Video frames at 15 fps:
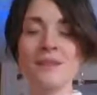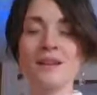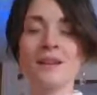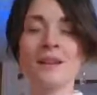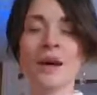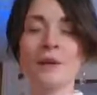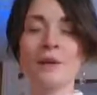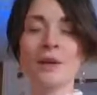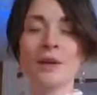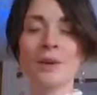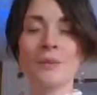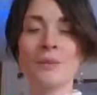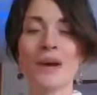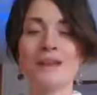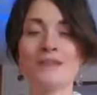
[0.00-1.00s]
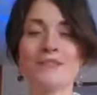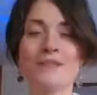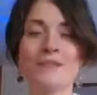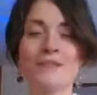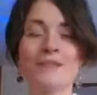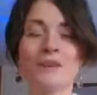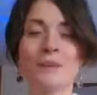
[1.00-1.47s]
allowing your breath
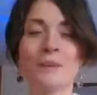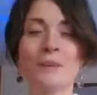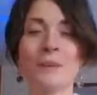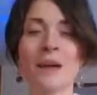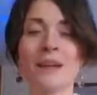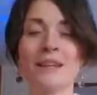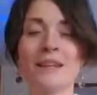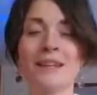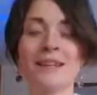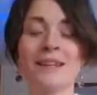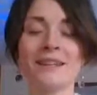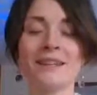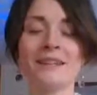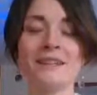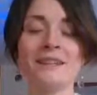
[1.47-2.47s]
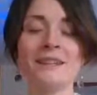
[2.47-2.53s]
to fill your belly